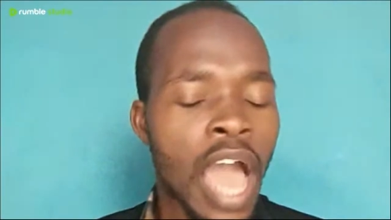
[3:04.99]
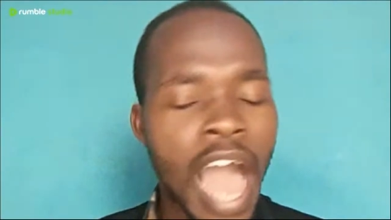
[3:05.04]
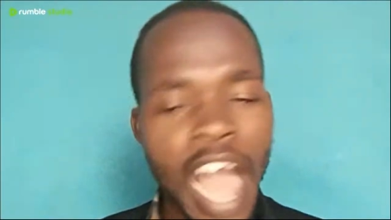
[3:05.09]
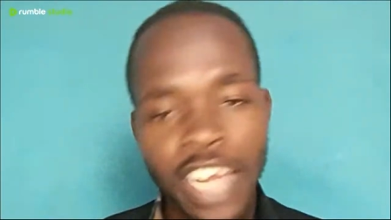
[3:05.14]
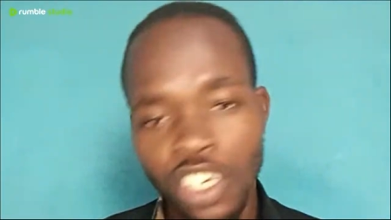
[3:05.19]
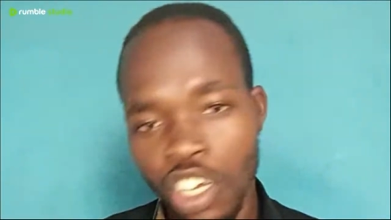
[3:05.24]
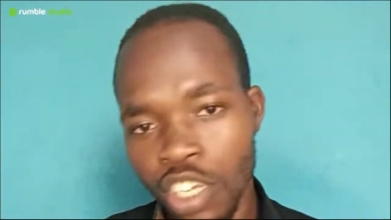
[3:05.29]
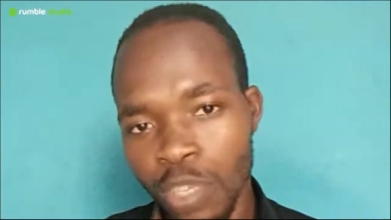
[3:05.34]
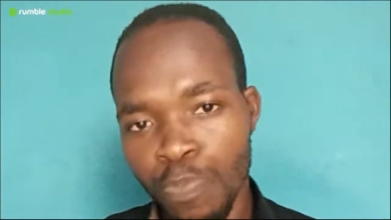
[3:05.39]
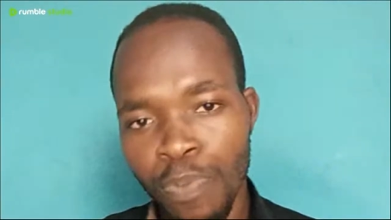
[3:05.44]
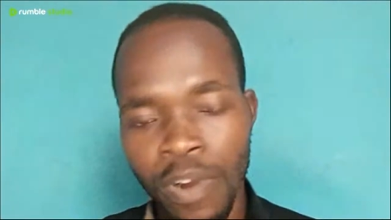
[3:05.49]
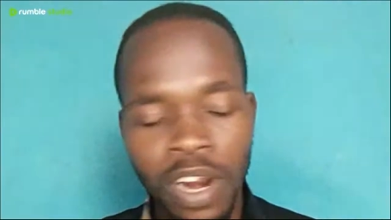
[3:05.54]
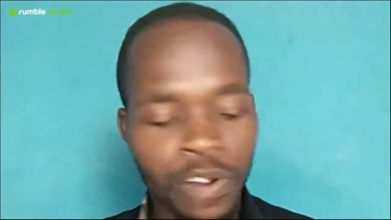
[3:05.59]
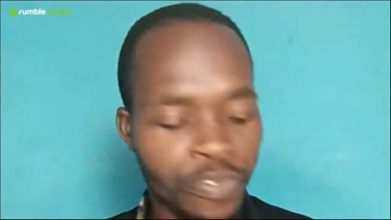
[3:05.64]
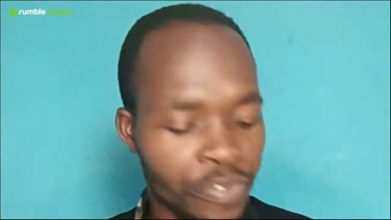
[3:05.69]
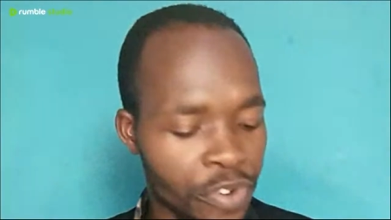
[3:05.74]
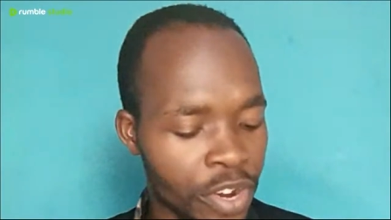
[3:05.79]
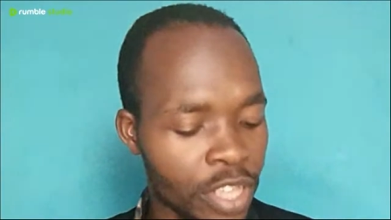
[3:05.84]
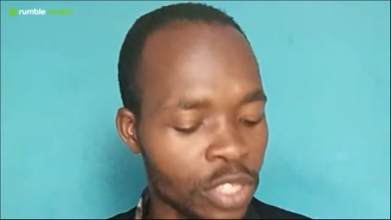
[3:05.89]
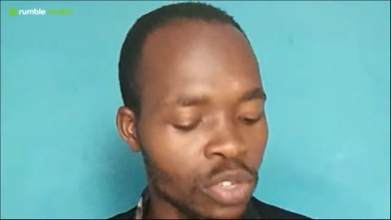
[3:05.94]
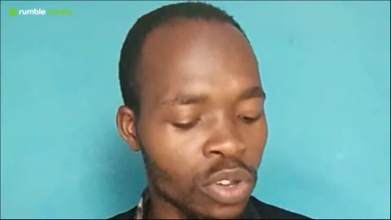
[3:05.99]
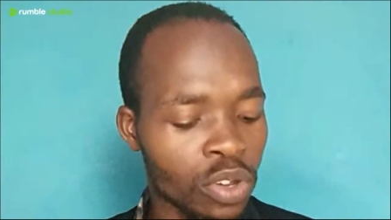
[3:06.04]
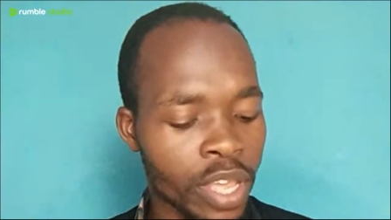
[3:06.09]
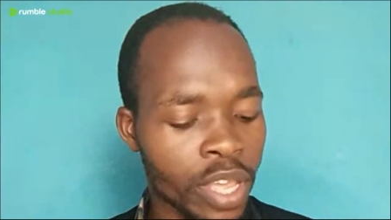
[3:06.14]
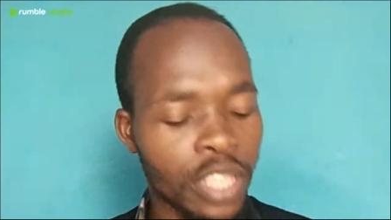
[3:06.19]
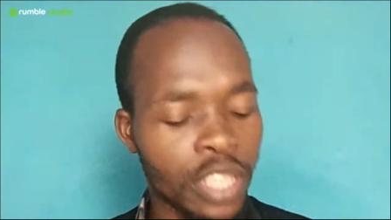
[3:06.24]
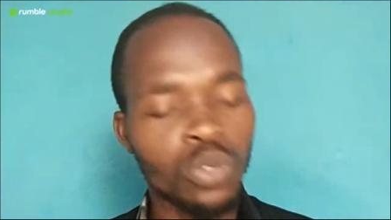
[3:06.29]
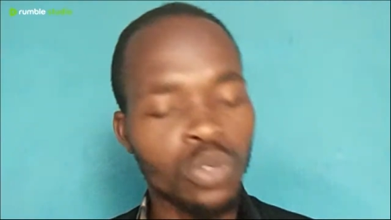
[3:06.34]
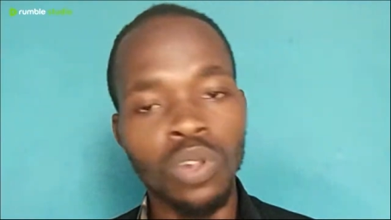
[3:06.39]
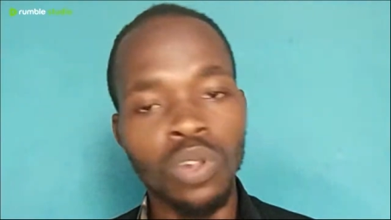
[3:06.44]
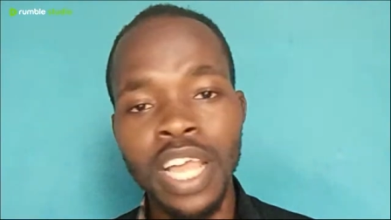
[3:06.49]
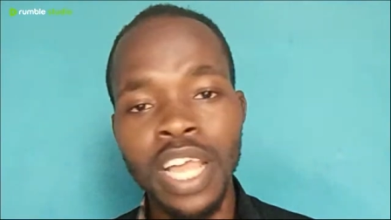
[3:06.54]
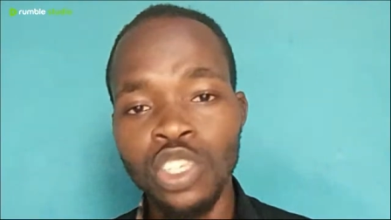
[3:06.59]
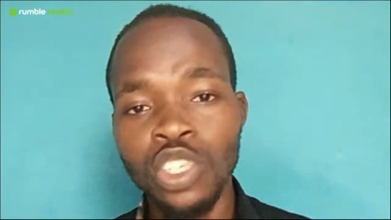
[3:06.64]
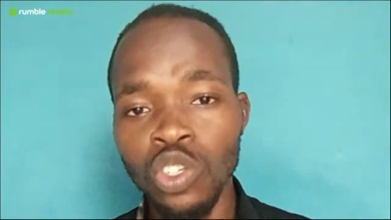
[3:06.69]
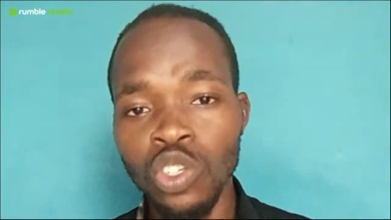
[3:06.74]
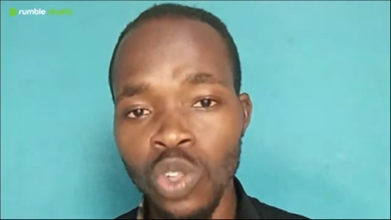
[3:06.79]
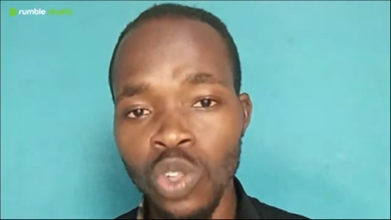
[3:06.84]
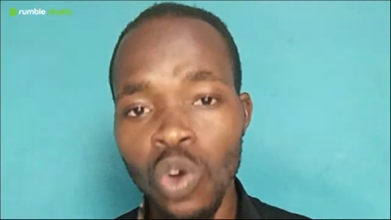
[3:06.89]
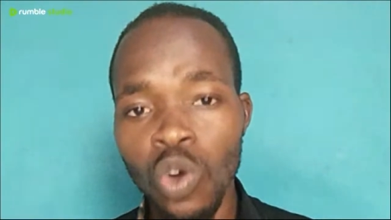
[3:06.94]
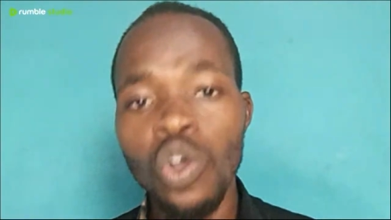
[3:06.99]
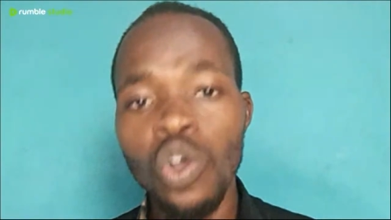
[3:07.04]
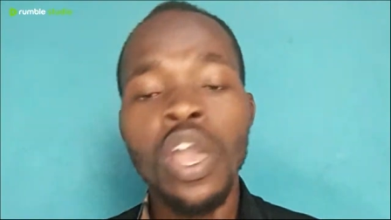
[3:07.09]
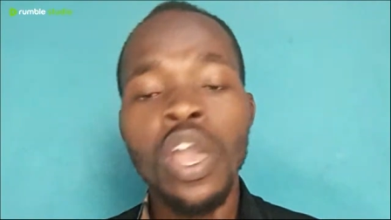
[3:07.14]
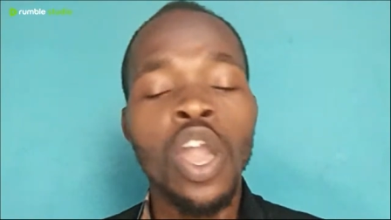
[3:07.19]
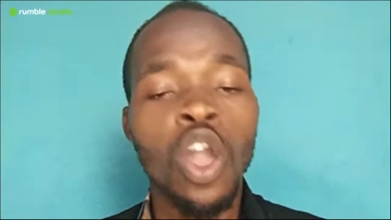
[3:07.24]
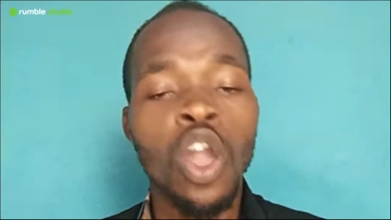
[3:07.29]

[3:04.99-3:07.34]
I just paraphrase, okay, to let you know